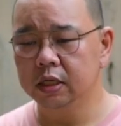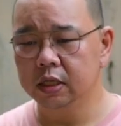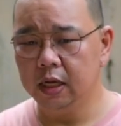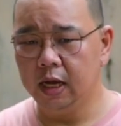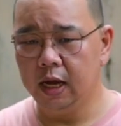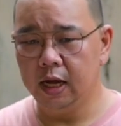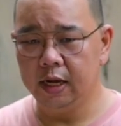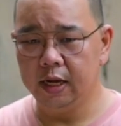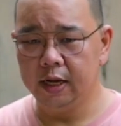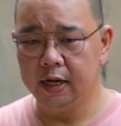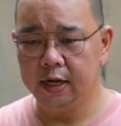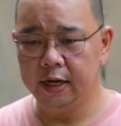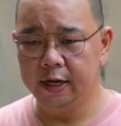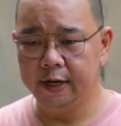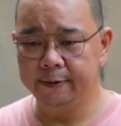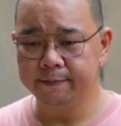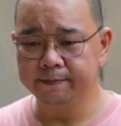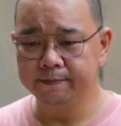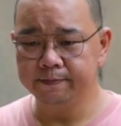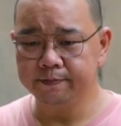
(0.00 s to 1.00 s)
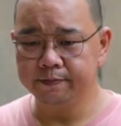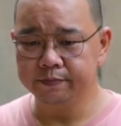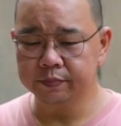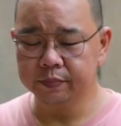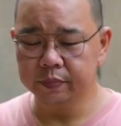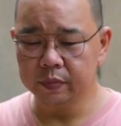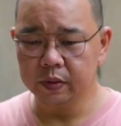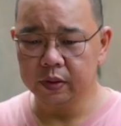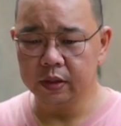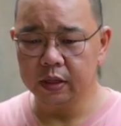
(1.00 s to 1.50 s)

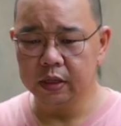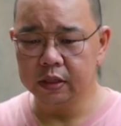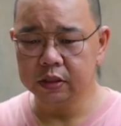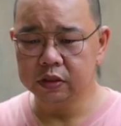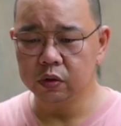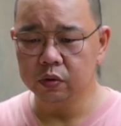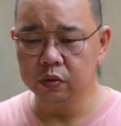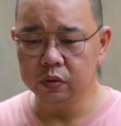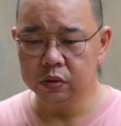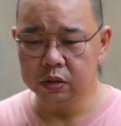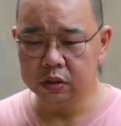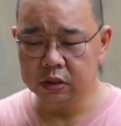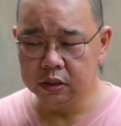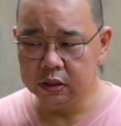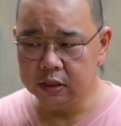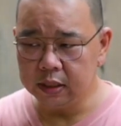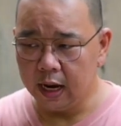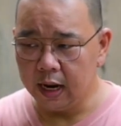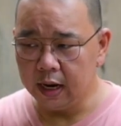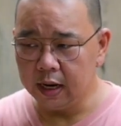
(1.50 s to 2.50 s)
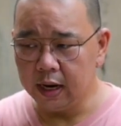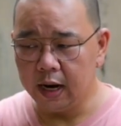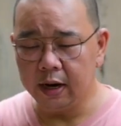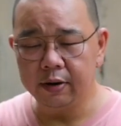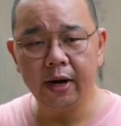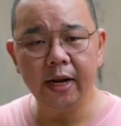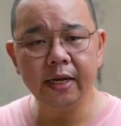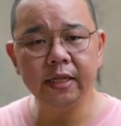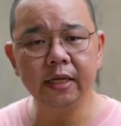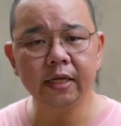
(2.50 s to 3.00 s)
So the
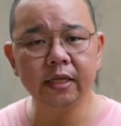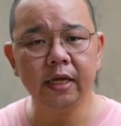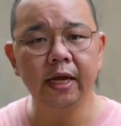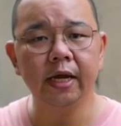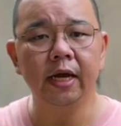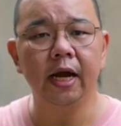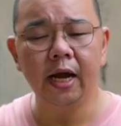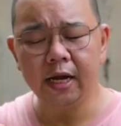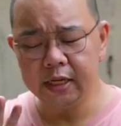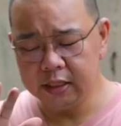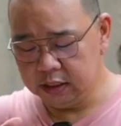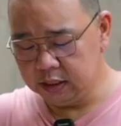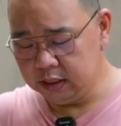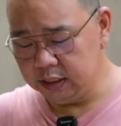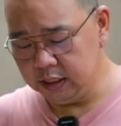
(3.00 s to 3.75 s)
Arai that I got,